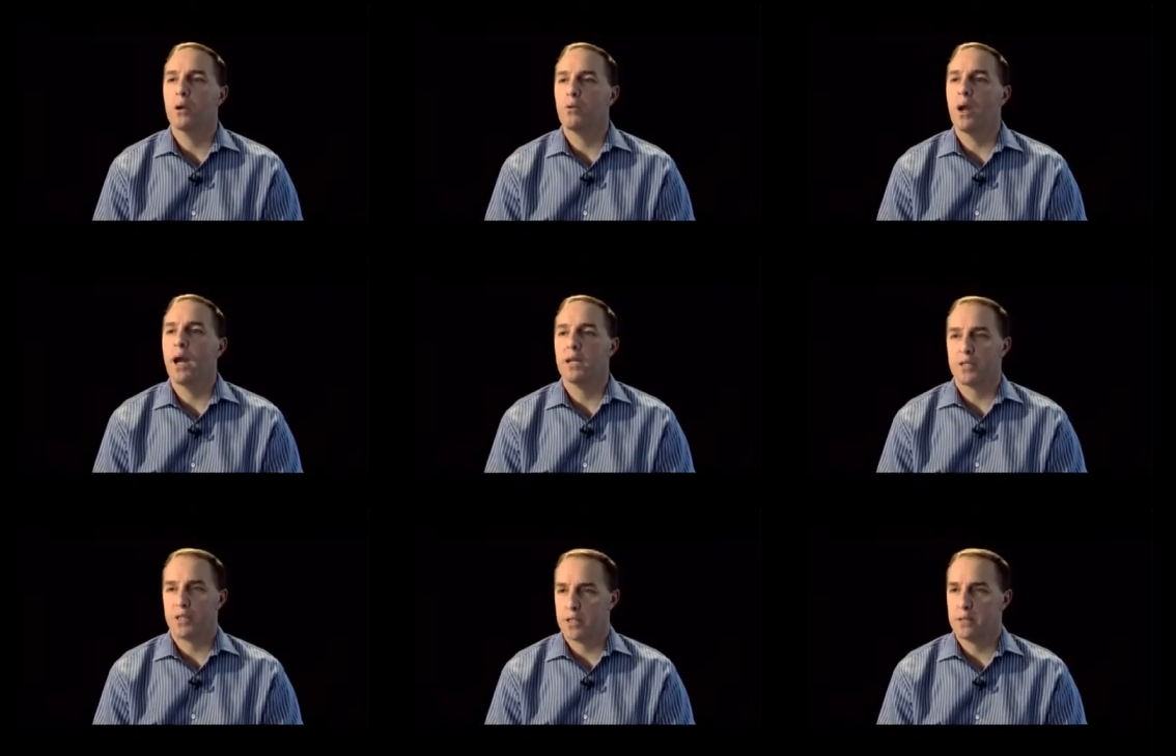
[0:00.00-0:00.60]

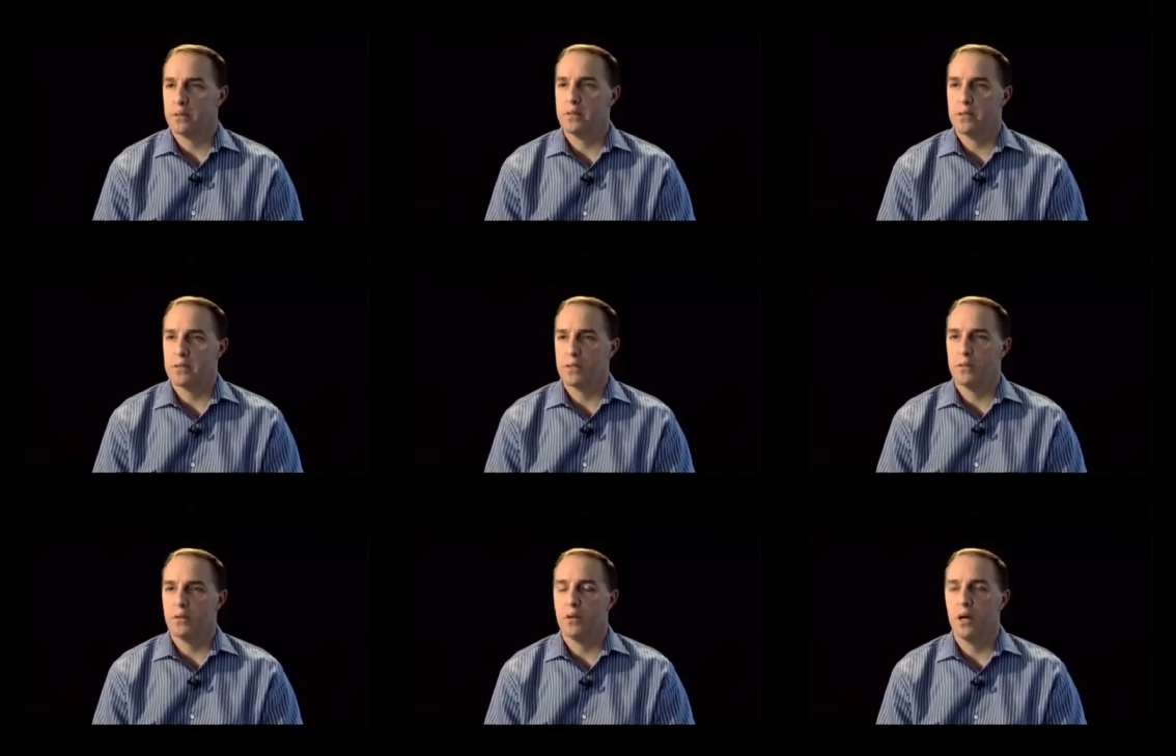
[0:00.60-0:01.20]
rash
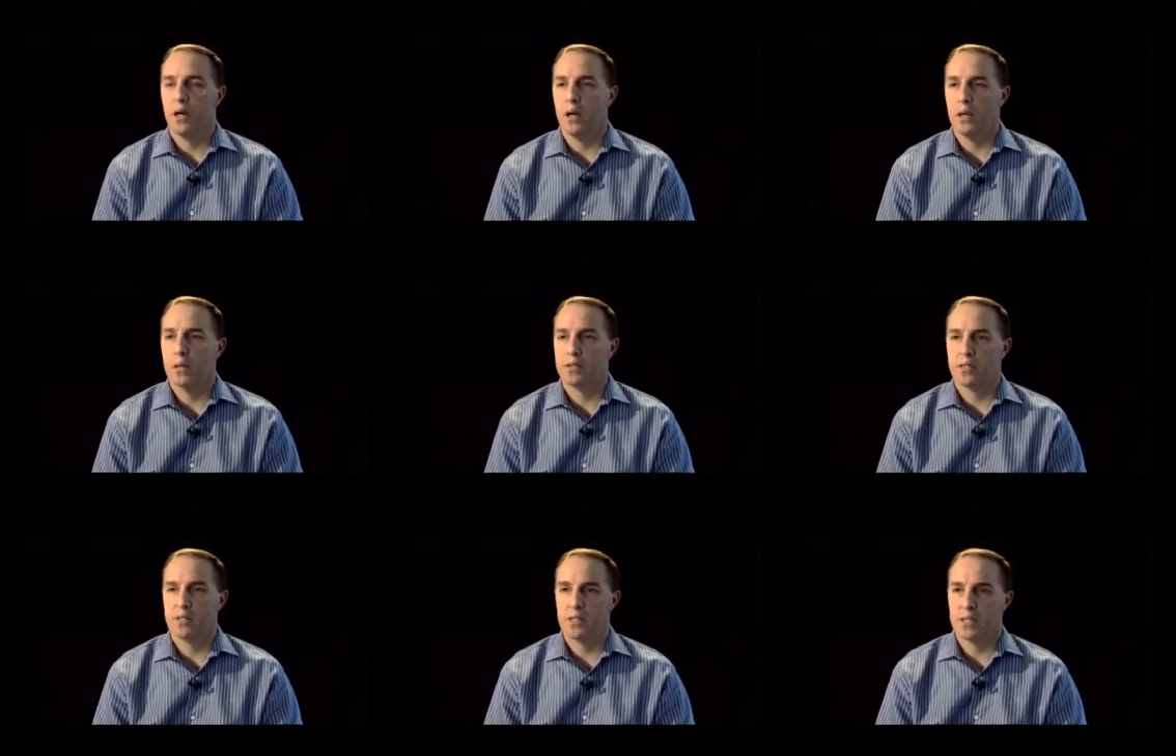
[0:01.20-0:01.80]

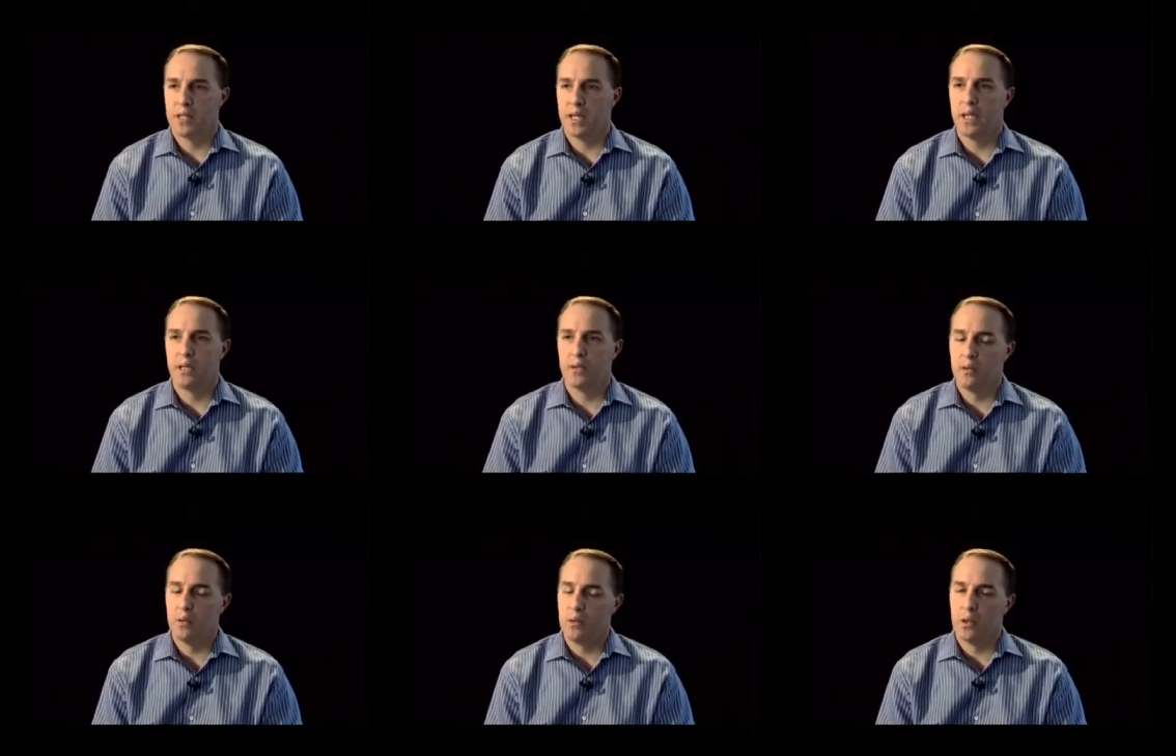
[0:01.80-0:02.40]
to the
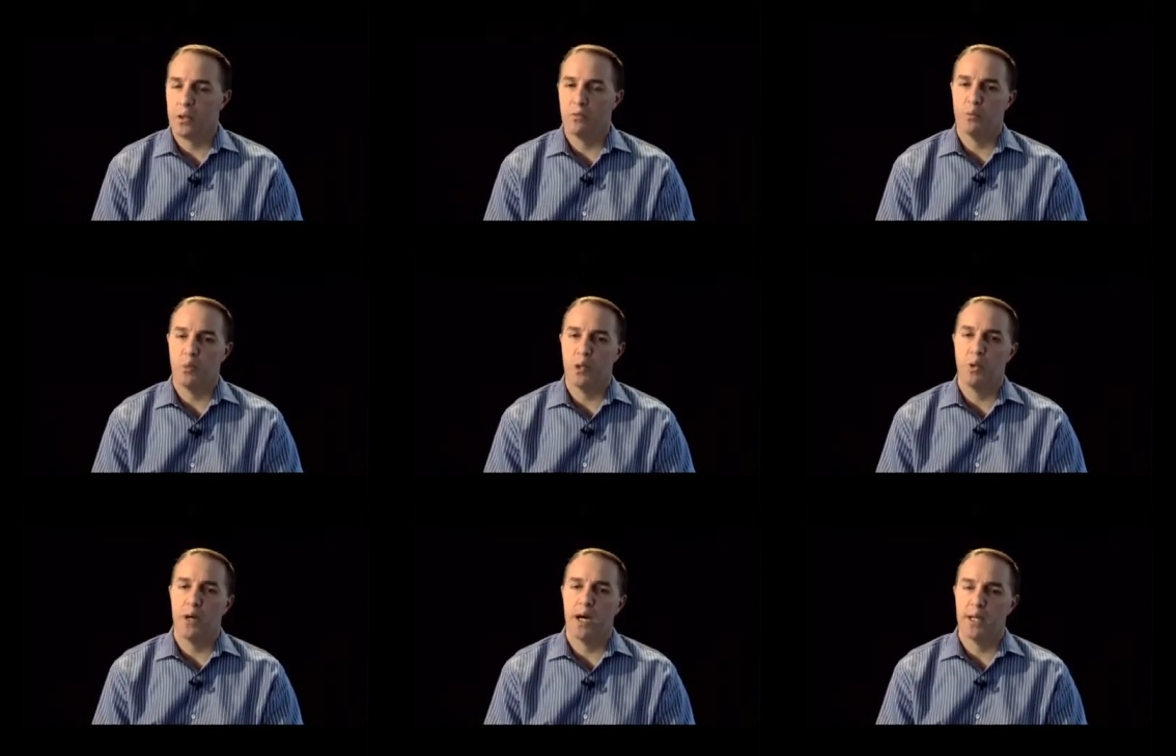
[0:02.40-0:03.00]
skin all over
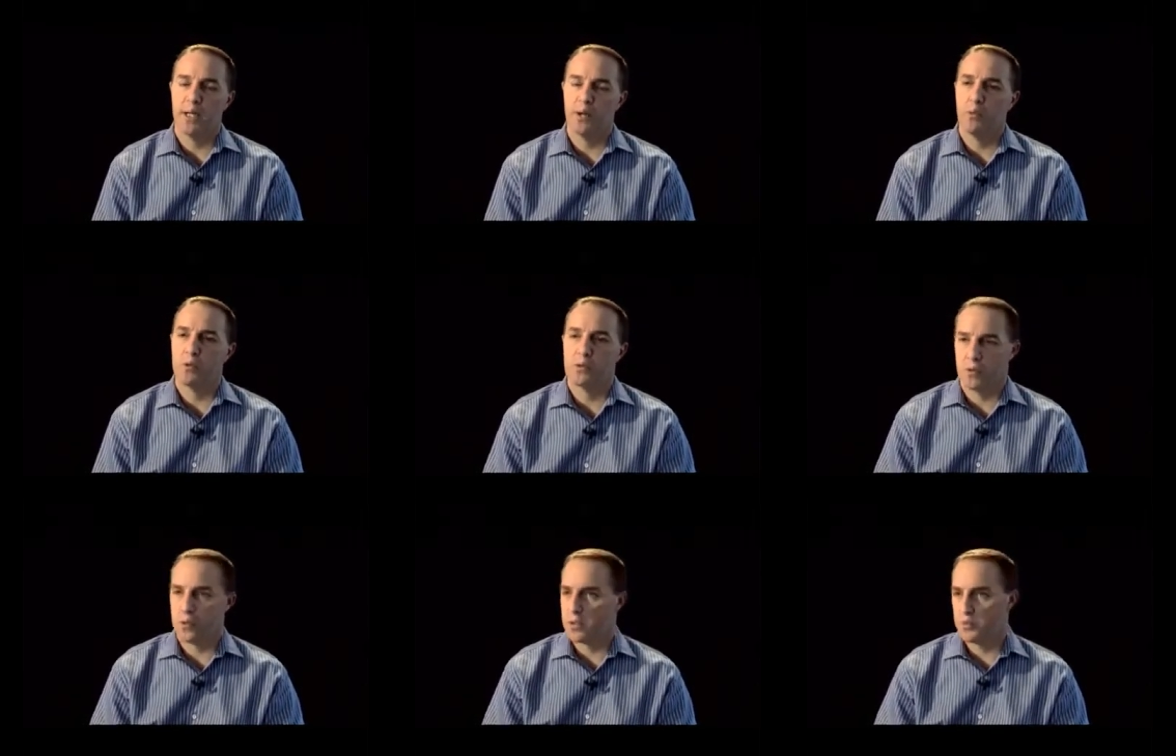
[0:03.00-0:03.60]
my body,
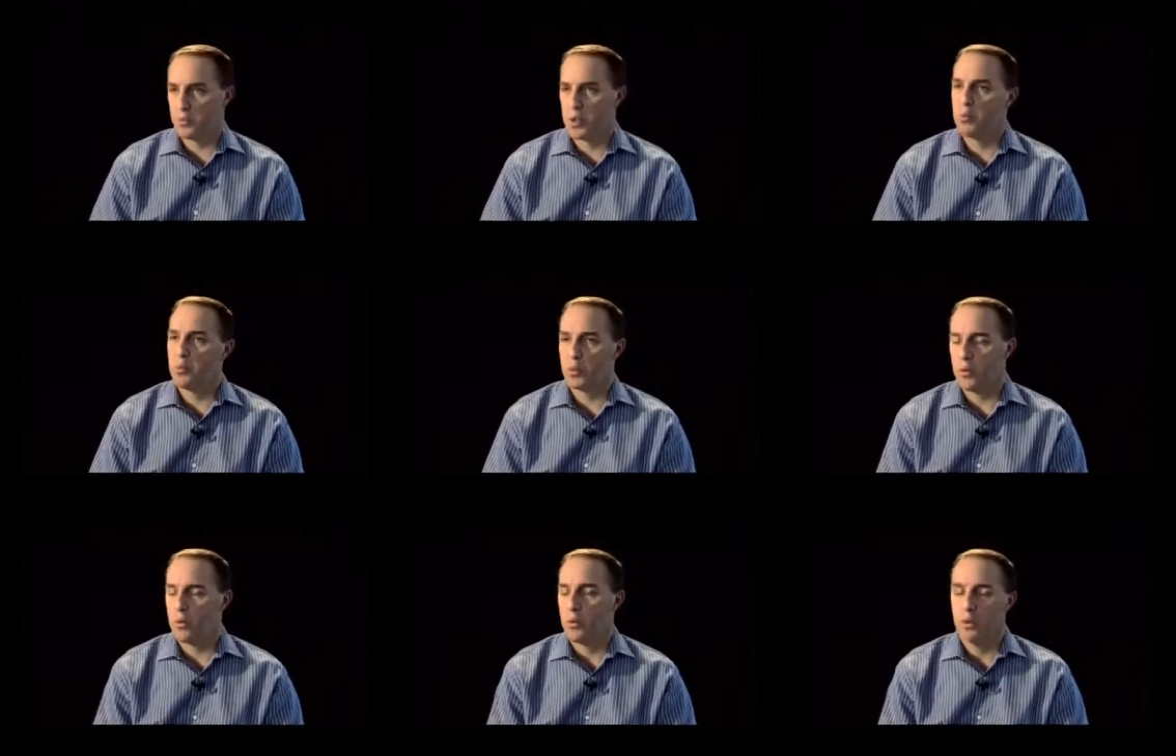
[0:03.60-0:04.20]
almost looked
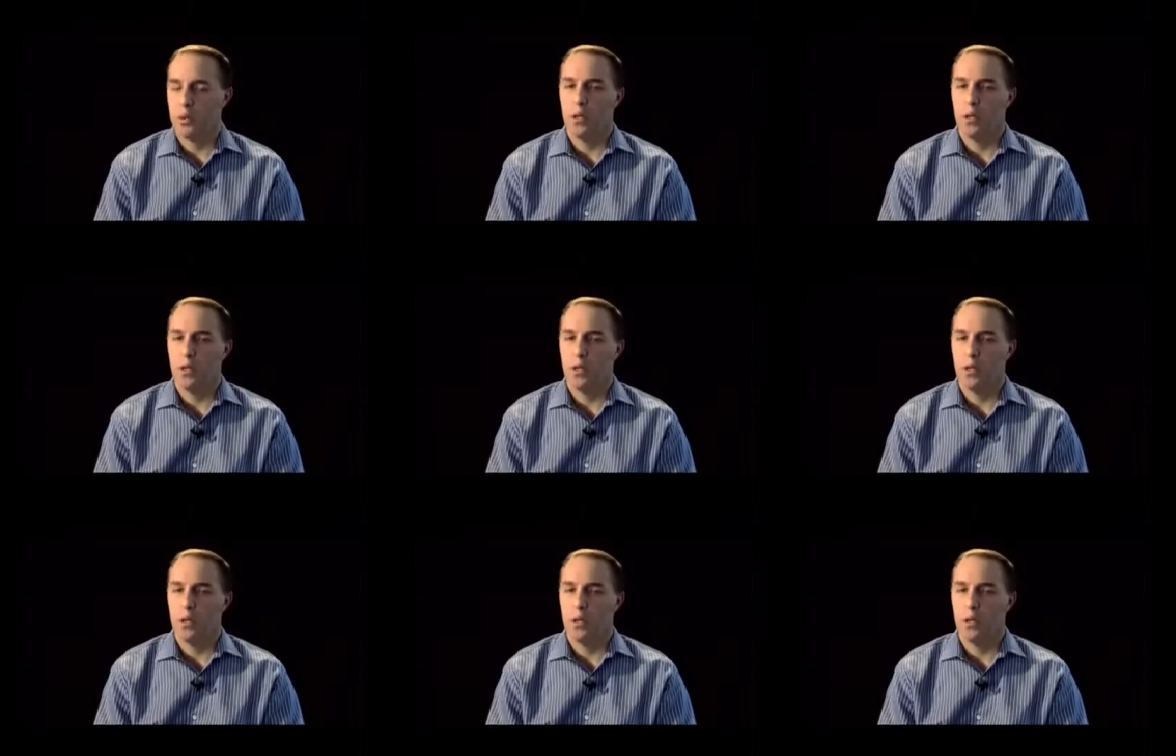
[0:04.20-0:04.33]
purple.